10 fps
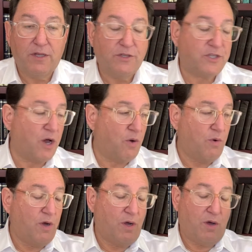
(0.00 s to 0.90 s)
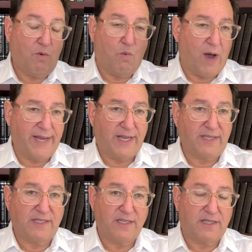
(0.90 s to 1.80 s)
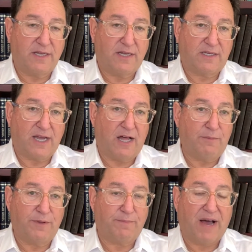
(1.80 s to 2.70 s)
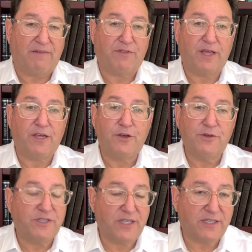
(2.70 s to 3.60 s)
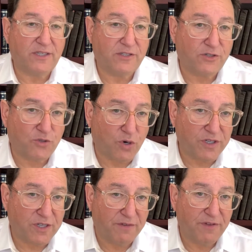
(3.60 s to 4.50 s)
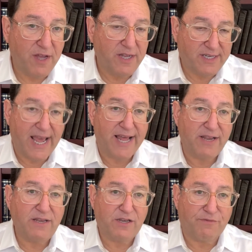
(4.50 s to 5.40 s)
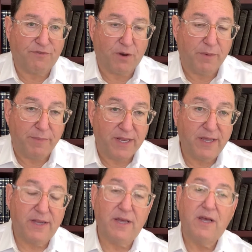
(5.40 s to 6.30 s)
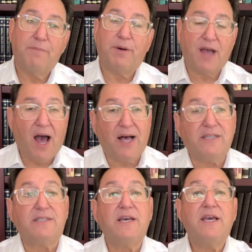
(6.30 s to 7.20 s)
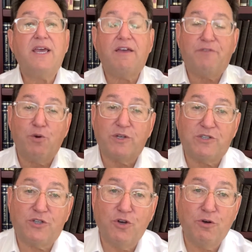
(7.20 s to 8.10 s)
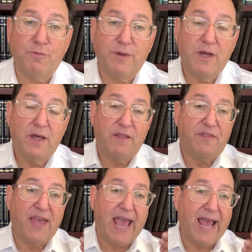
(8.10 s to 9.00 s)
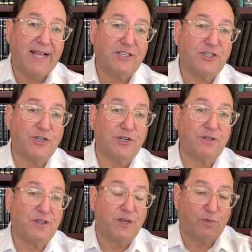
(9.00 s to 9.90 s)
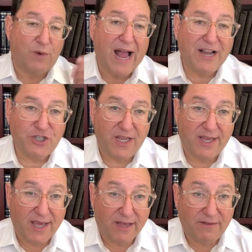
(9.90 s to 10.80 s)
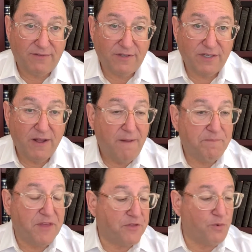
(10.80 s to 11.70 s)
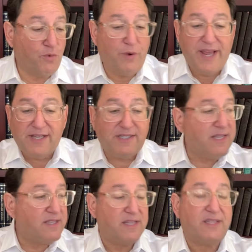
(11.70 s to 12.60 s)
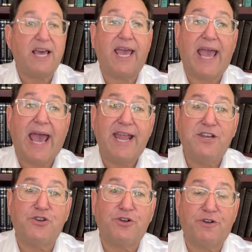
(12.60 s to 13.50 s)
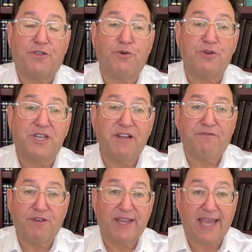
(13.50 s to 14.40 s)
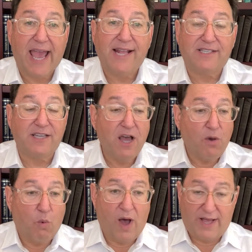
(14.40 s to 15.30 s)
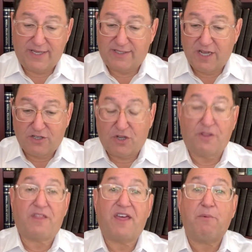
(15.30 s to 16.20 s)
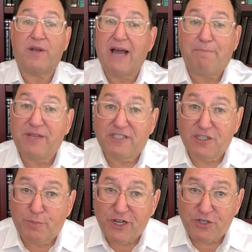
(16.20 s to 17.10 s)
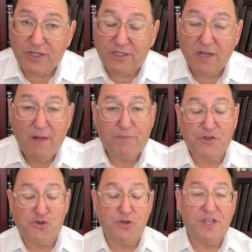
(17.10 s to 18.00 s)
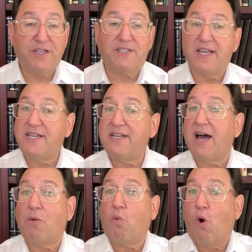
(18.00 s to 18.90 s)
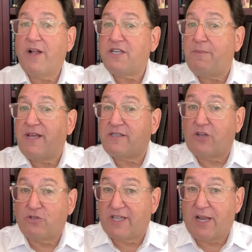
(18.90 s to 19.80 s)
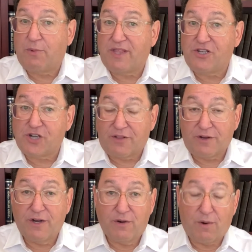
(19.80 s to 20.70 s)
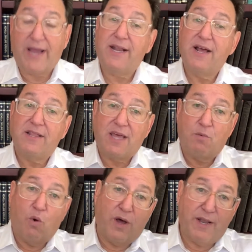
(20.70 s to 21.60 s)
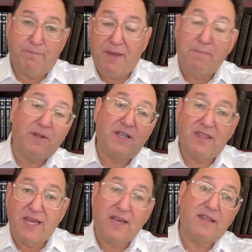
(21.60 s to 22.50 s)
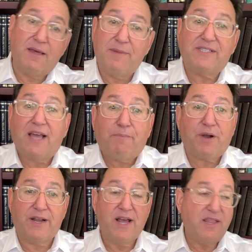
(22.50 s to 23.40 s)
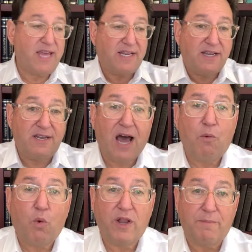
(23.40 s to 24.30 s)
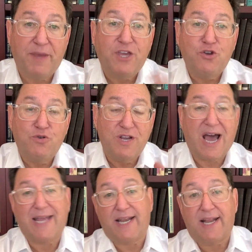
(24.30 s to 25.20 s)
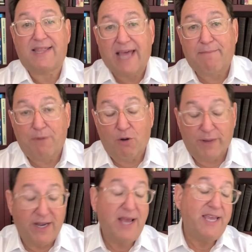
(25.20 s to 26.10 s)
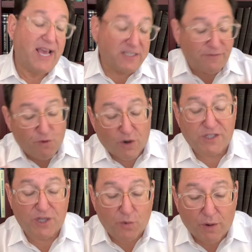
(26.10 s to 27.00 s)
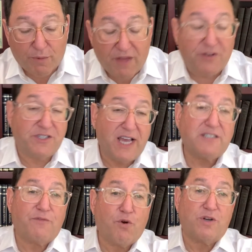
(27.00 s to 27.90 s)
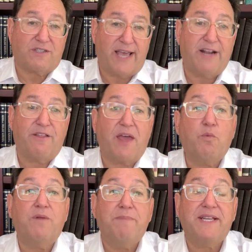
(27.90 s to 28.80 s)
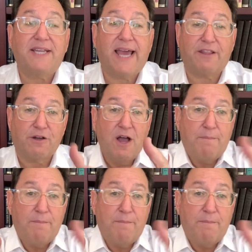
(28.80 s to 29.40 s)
So why doesn't the Talmud Bavli use this as a source of 10 to form a minyan? Because if you assume the answer that Rashi gives, that the reason that they entered through different gates was so that they would not be suspicious, the truth is they did not want to be associated with each other right? They wanted people to think of them as separate. They did not want to be united at that moment. Yes, of course, they were brothers. Yes, of course, later they would meet together.